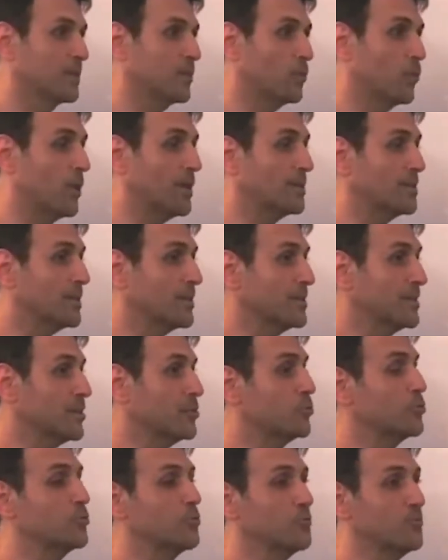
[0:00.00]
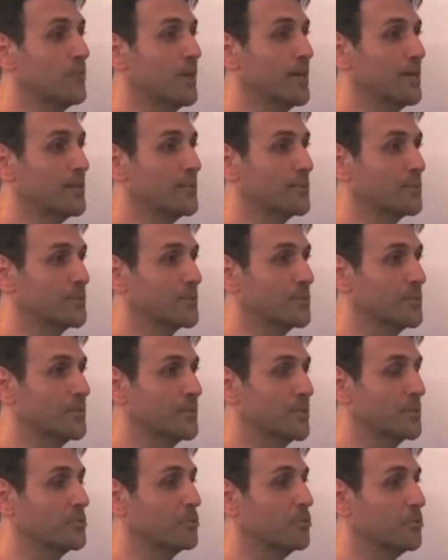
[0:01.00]
the true values
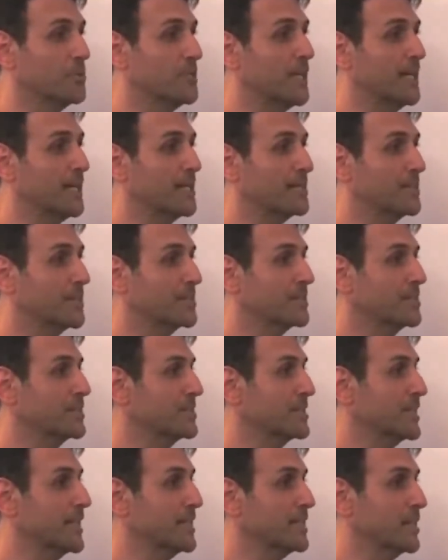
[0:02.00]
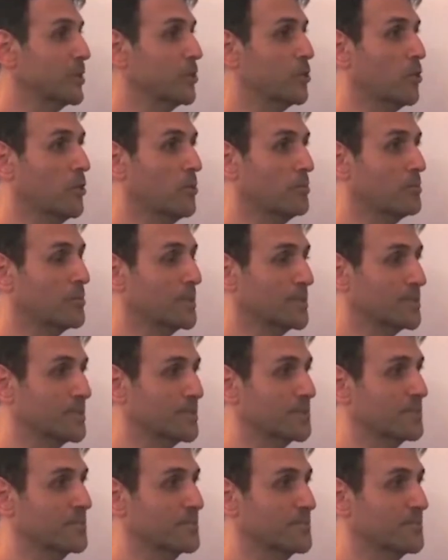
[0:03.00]
that should guide us? It's like a
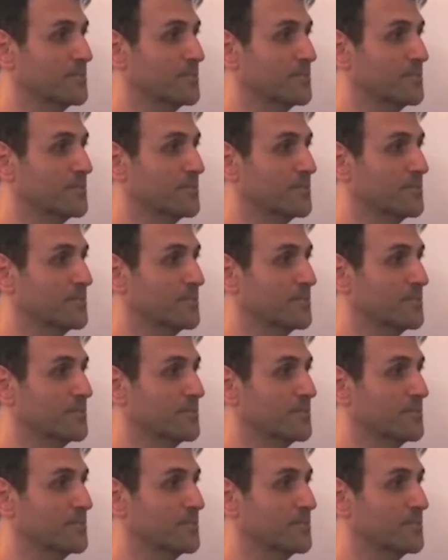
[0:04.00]
compass